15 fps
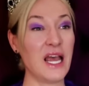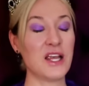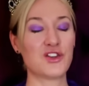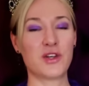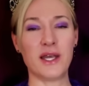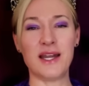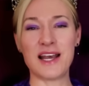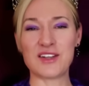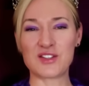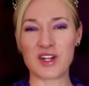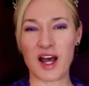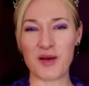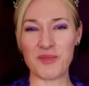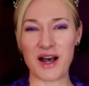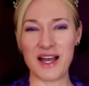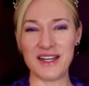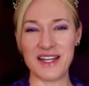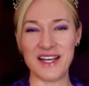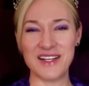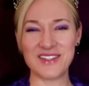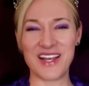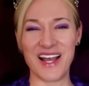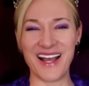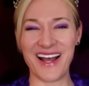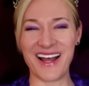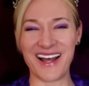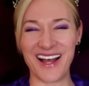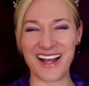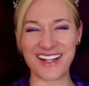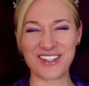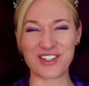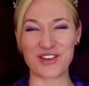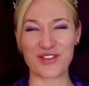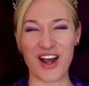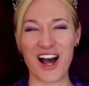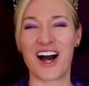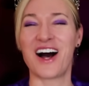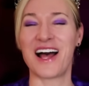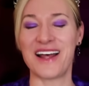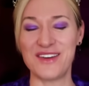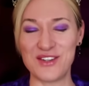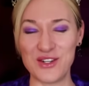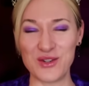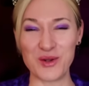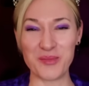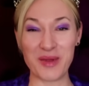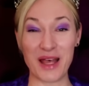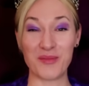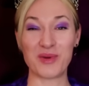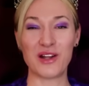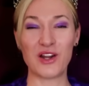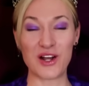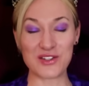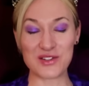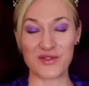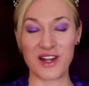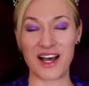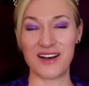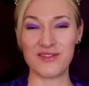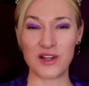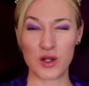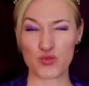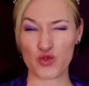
See you next time, my dears. Ta-ra and toodle pip. Lots of love.